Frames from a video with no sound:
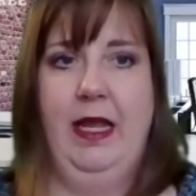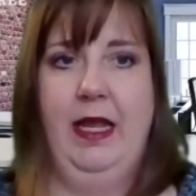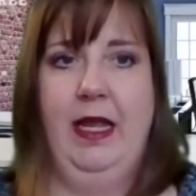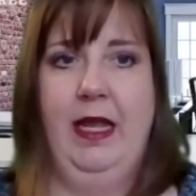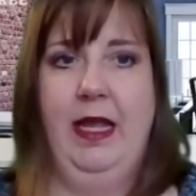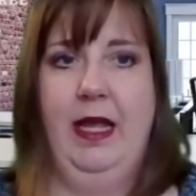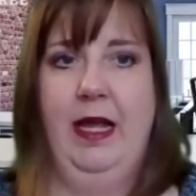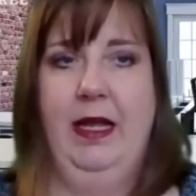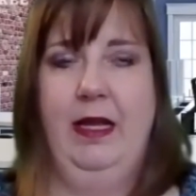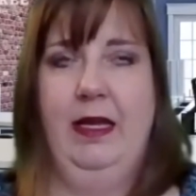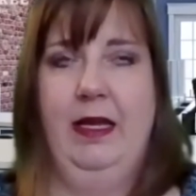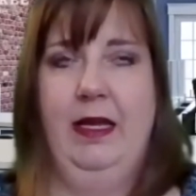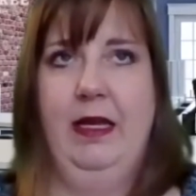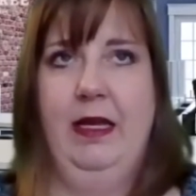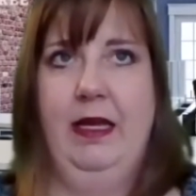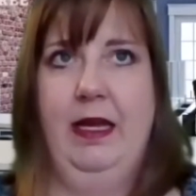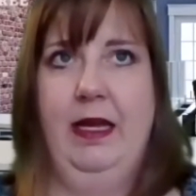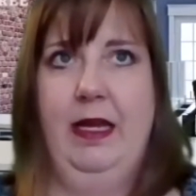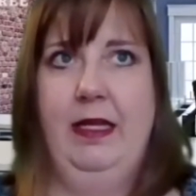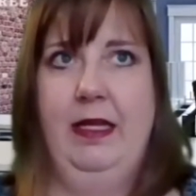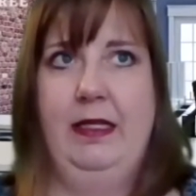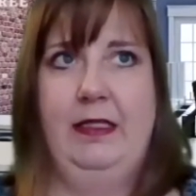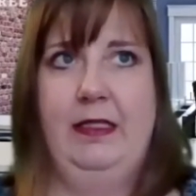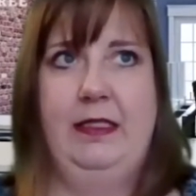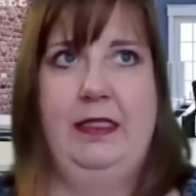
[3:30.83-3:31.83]
and
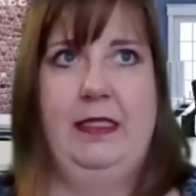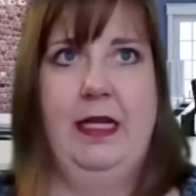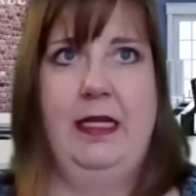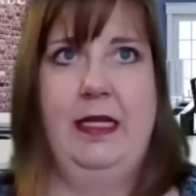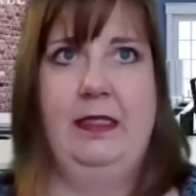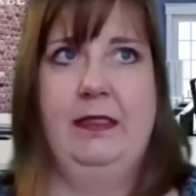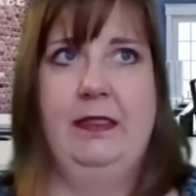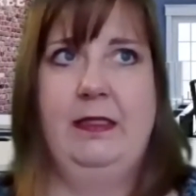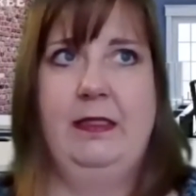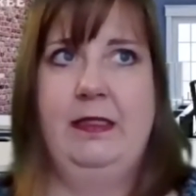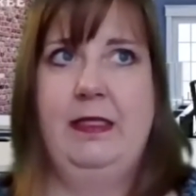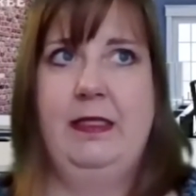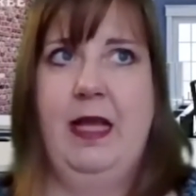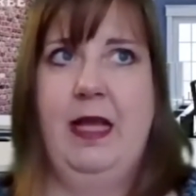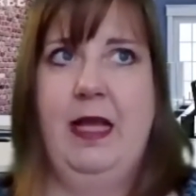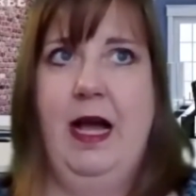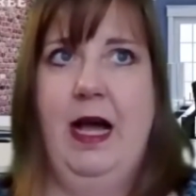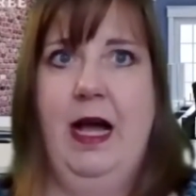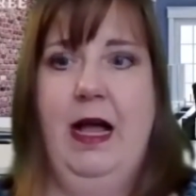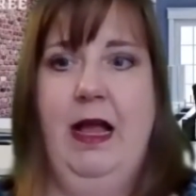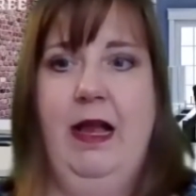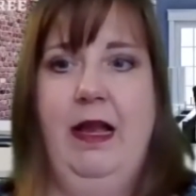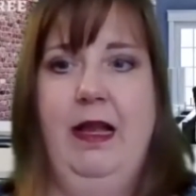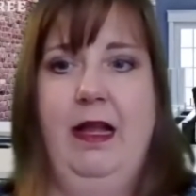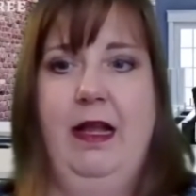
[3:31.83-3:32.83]
it does
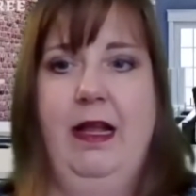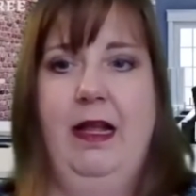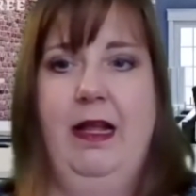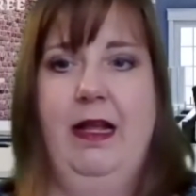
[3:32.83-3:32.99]
not,